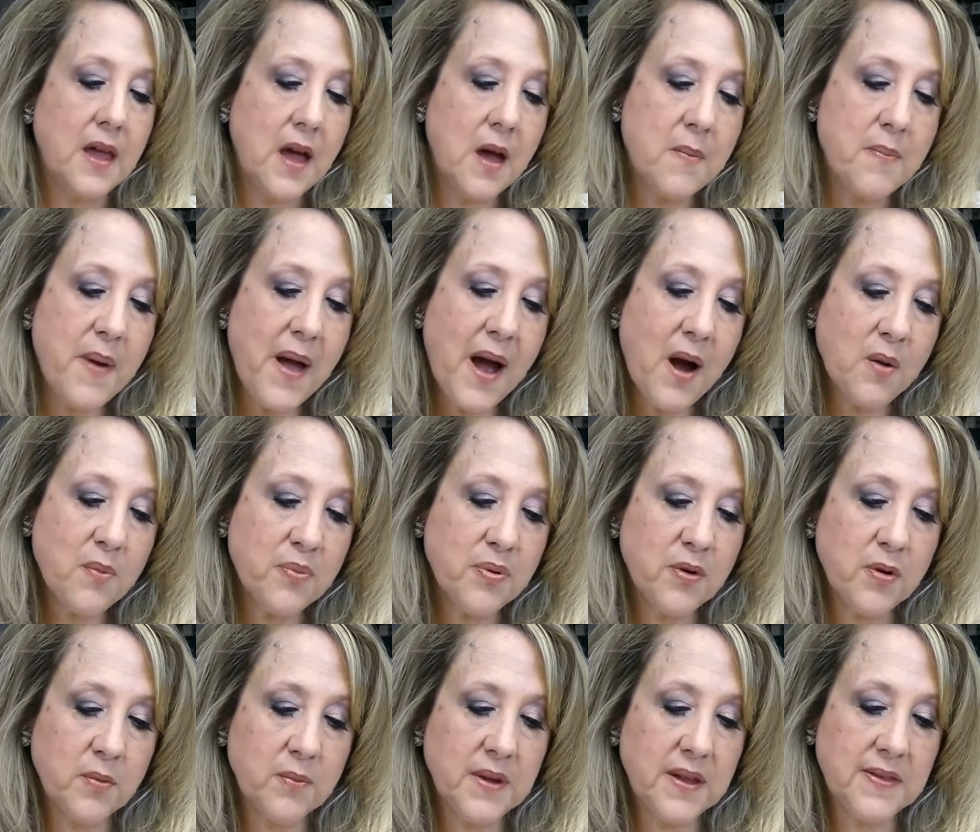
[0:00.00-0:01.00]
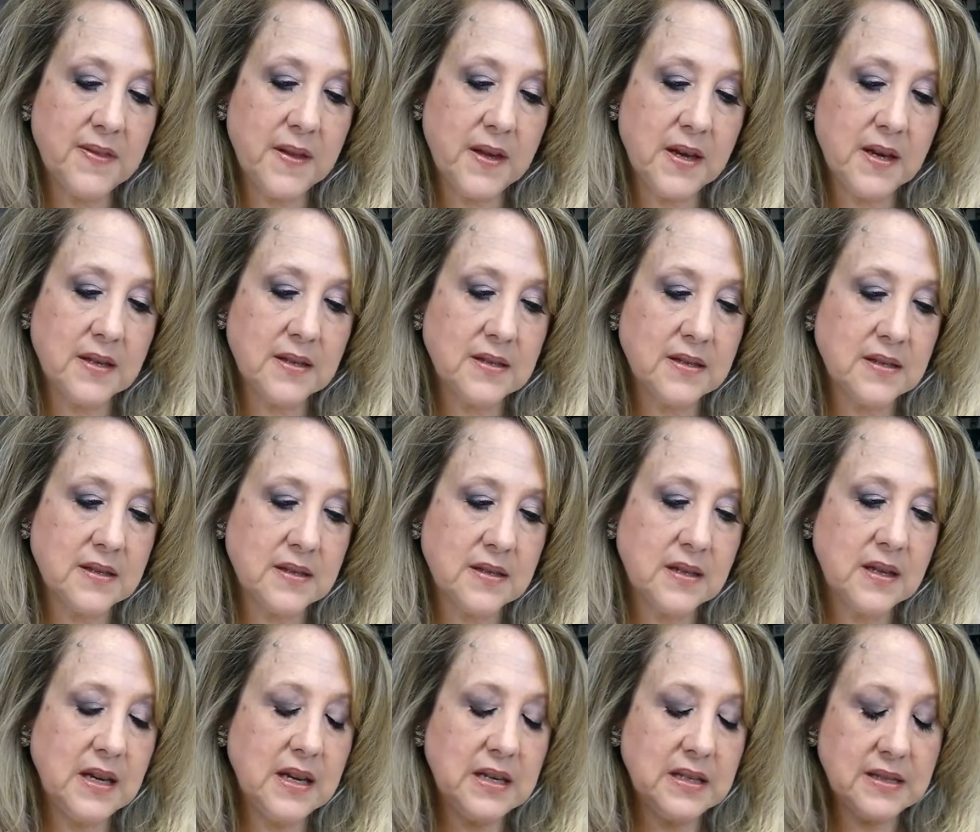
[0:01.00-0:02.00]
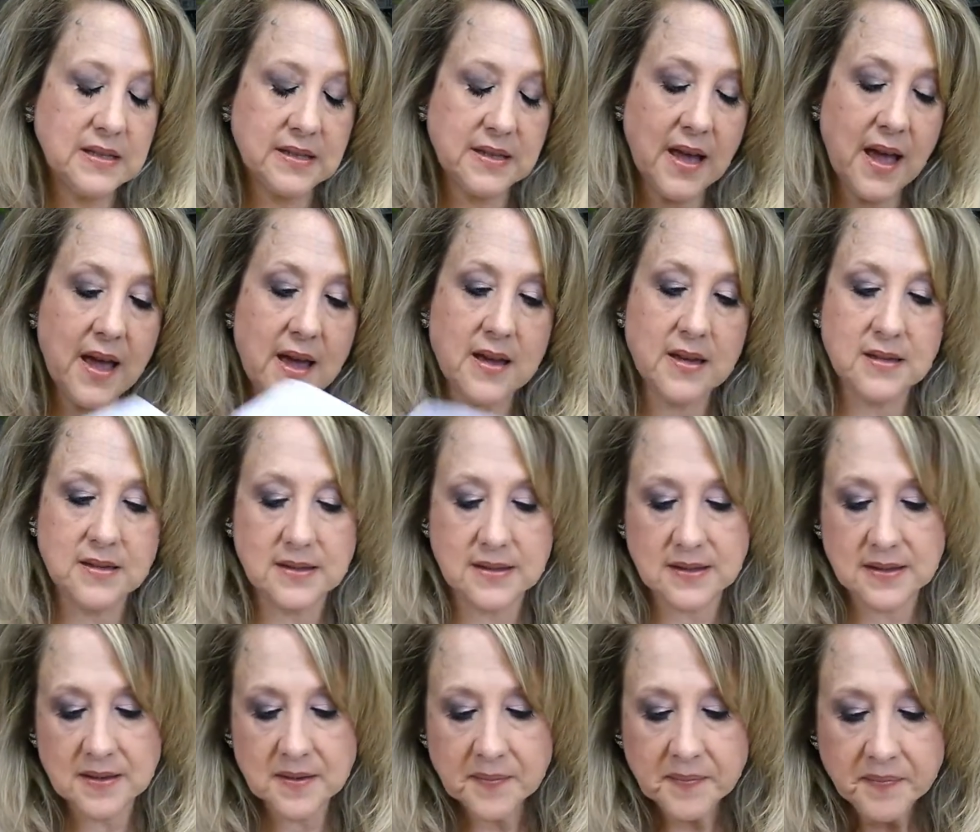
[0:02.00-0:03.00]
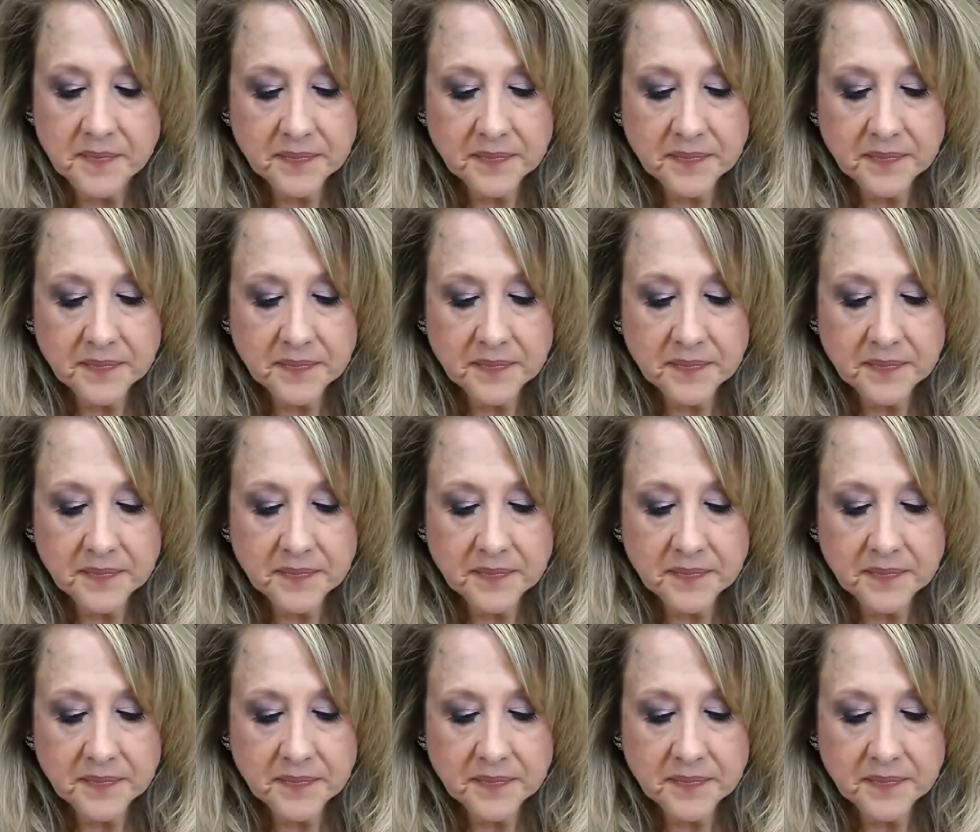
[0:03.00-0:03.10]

about Prometheus. He says,